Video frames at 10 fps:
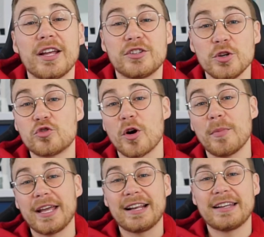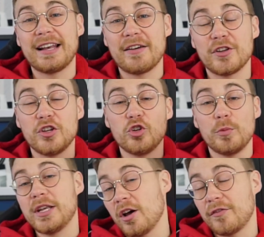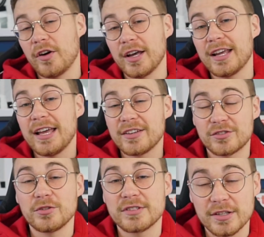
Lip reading: do drop my England 11, you'll be notified as soon as it